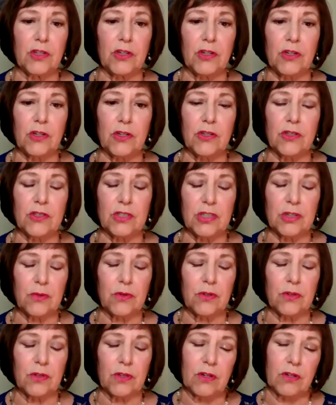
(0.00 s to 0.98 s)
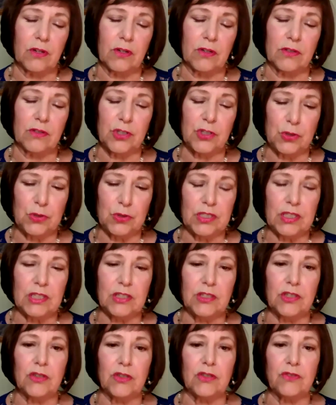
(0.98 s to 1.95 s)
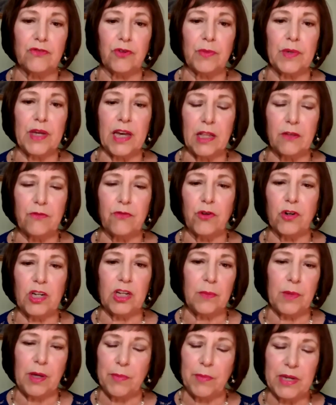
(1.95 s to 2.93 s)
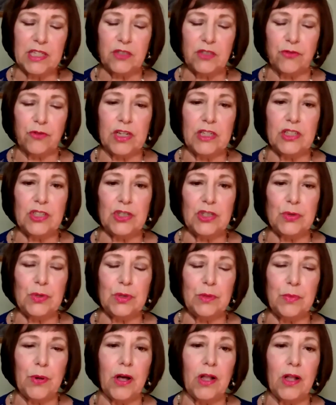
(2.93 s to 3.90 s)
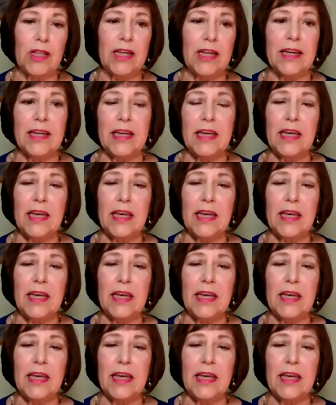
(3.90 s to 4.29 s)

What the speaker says: girls, there were two sisters from California, my best friends, Sue and Paula.